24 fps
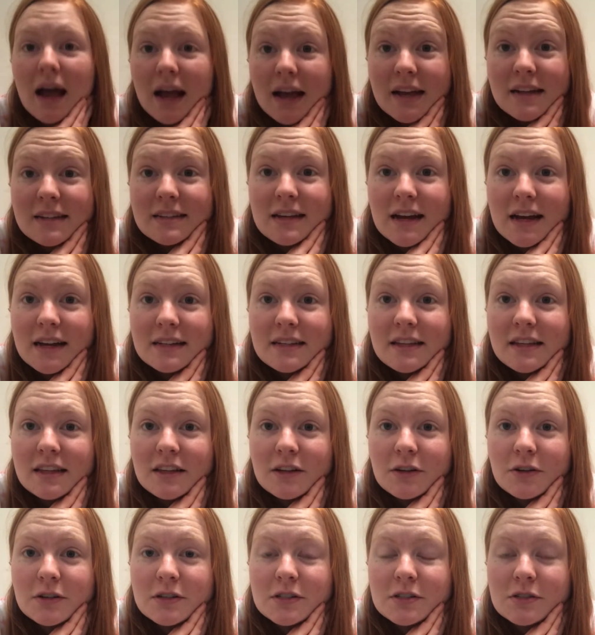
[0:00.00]
had to ID the
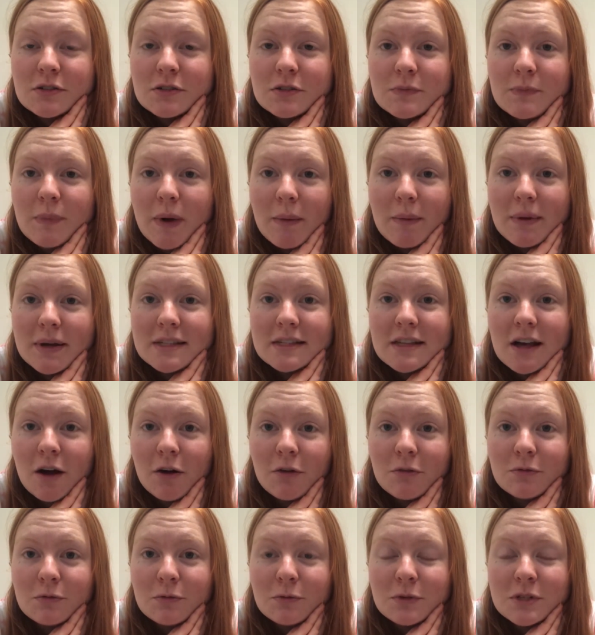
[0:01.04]
crystals by
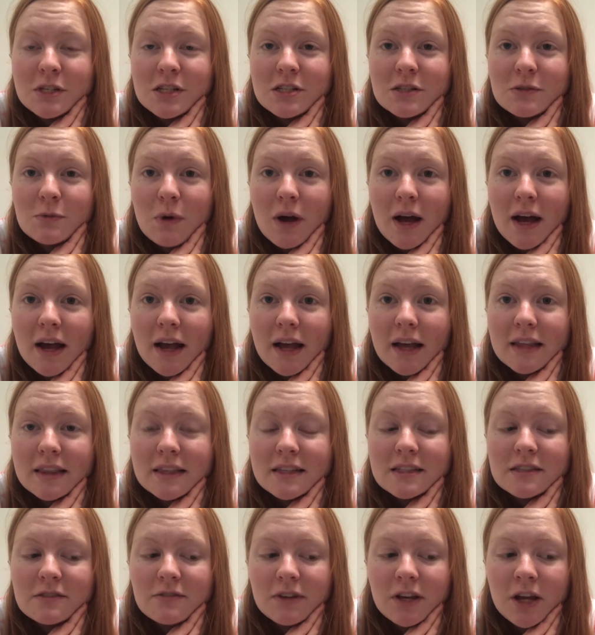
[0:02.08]
myself, which is why
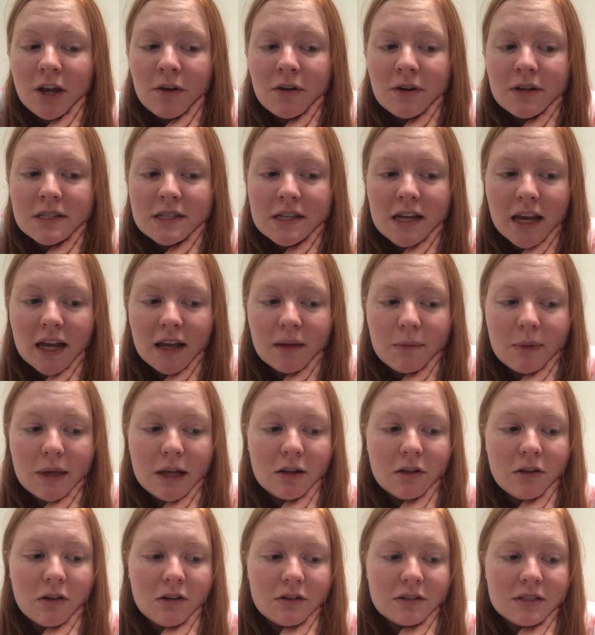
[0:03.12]
this video has taken me
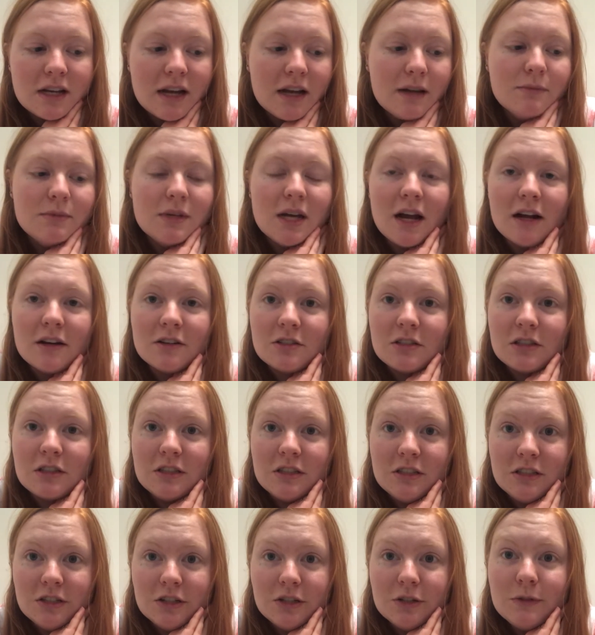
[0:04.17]
a long time to actually
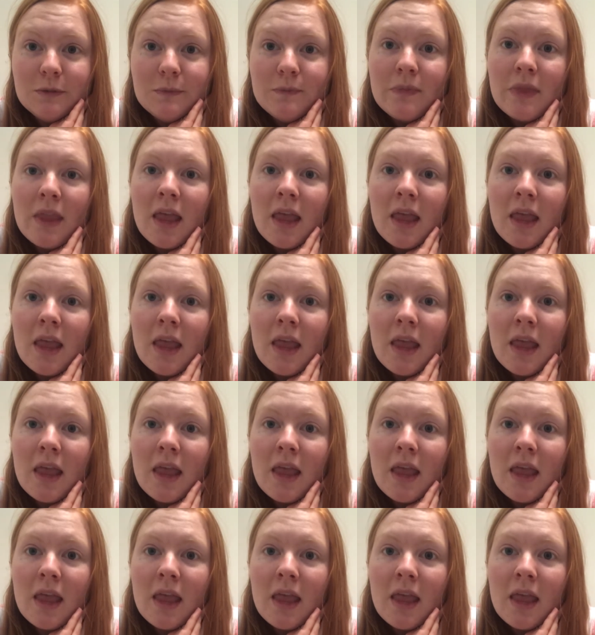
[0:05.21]
do.